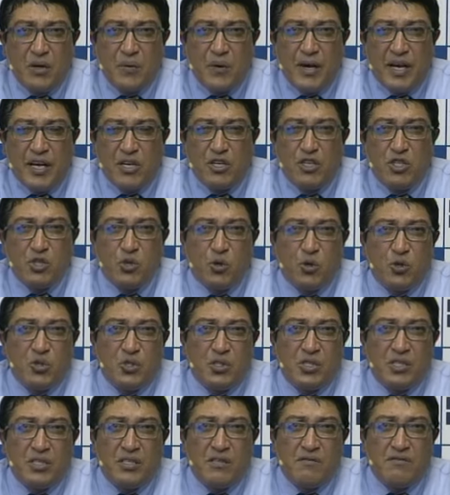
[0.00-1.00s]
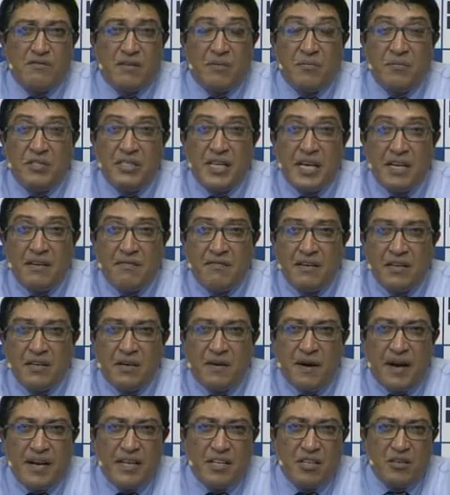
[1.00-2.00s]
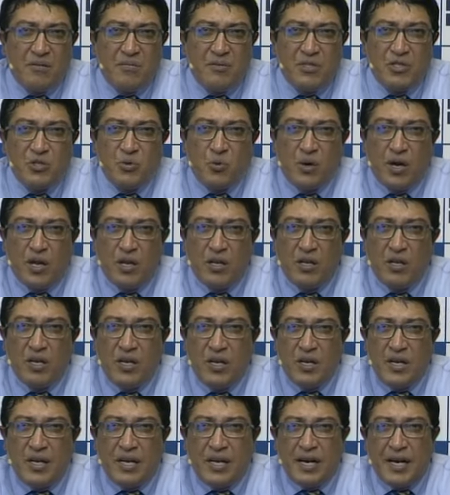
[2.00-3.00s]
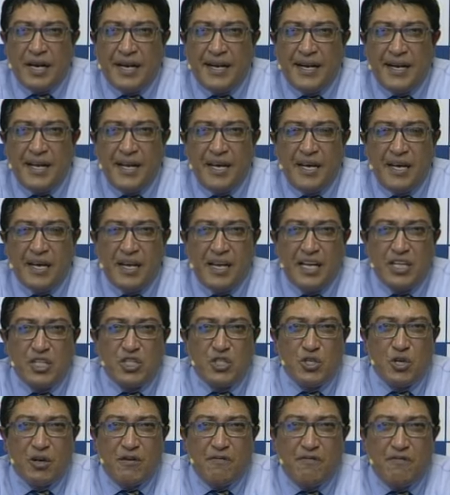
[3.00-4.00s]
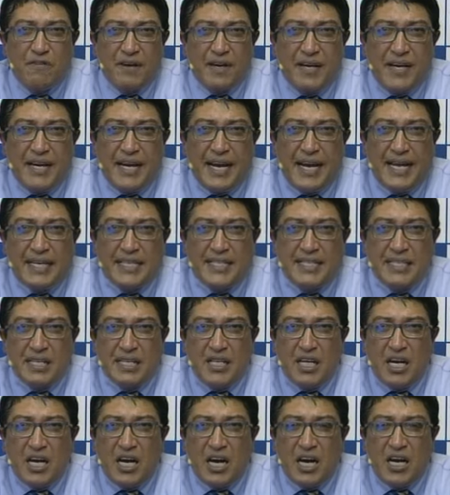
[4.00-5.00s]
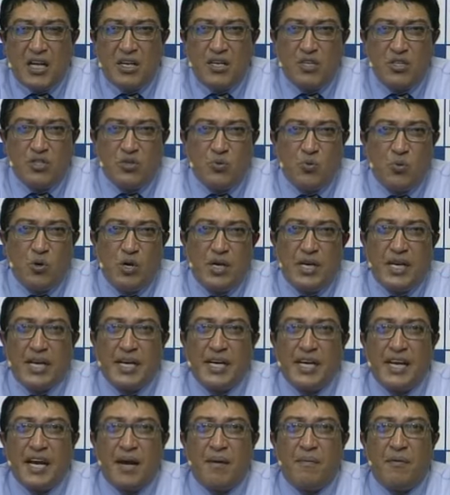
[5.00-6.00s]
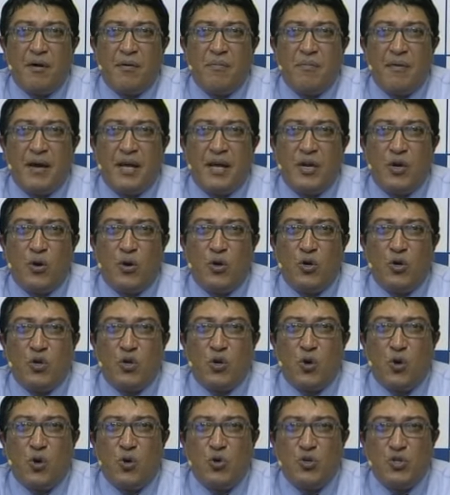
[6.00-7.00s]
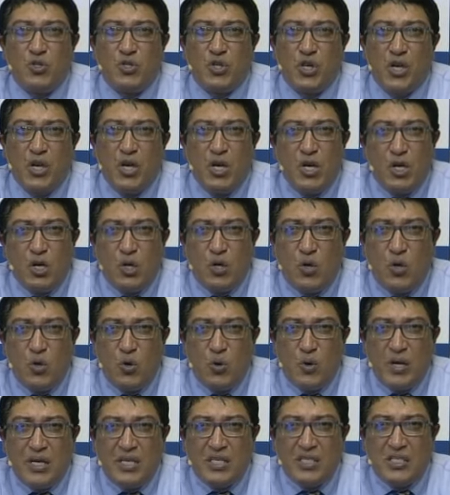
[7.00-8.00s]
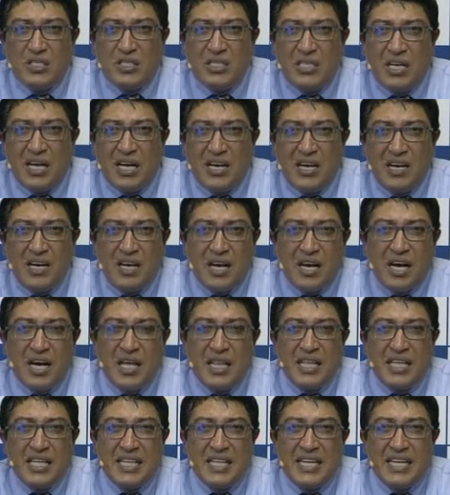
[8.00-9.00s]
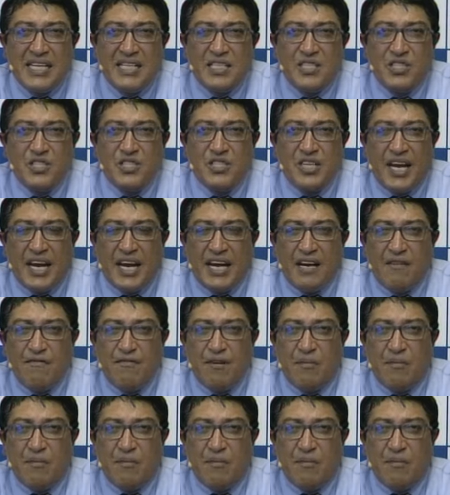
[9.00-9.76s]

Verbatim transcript: We had a short stint from Denver Grantham as well. And uh, let's not forget the hardest working cameraman on course who is none other than Zane.